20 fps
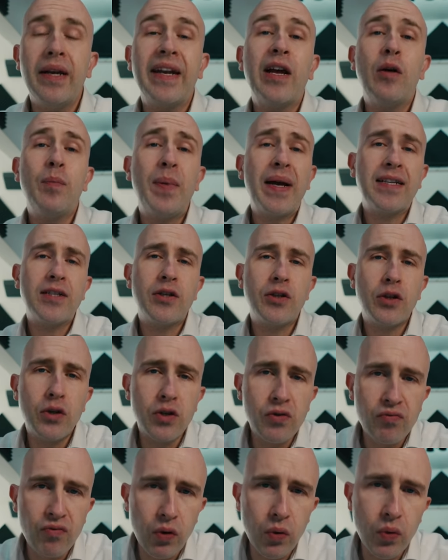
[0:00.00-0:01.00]
Now, back to
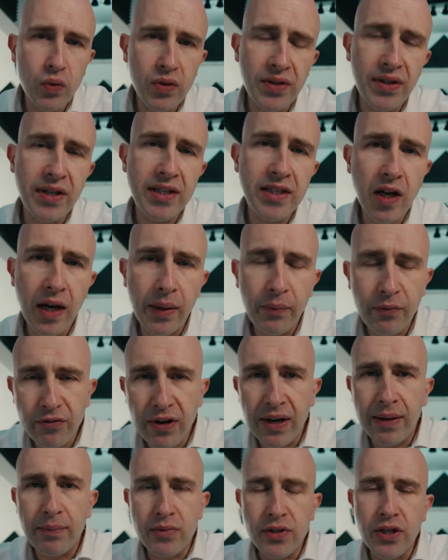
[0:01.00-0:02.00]
those rules and the time
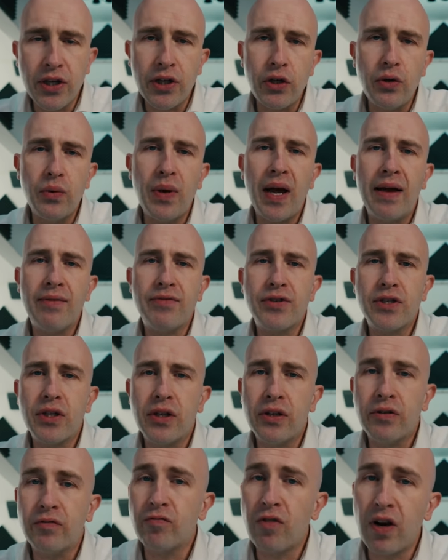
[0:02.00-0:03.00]
frames that you have
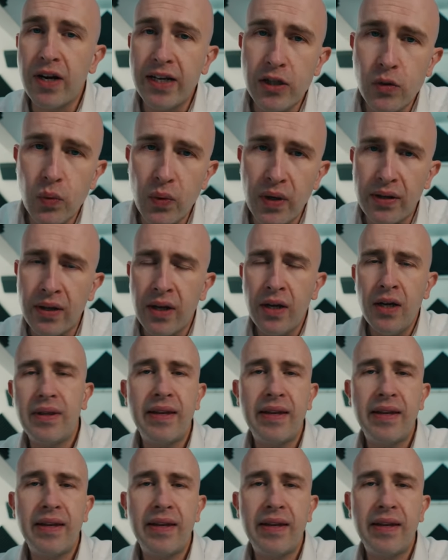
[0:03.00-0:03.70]
certain rights with.